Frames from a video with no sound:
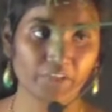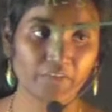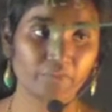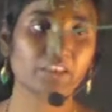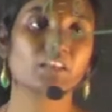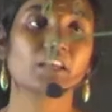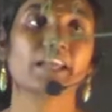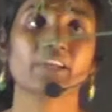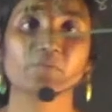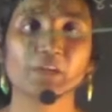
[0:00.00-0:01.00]
with 8
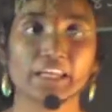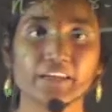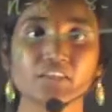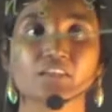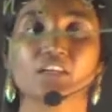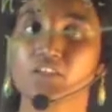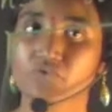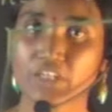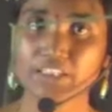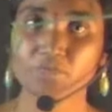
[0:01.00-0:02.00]
by 8
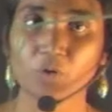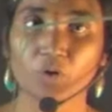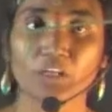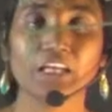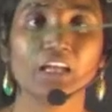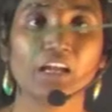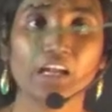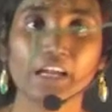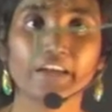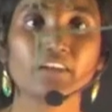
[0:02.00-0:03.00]
chessboard,
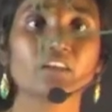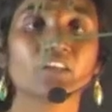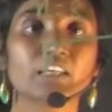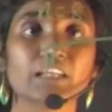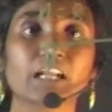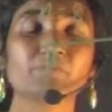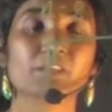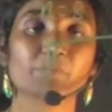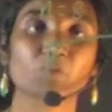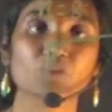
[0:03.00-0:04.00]
and here I'm
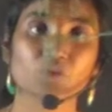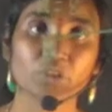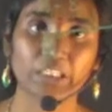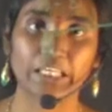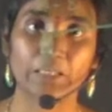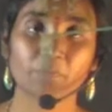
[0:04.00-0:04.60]
supposed to keep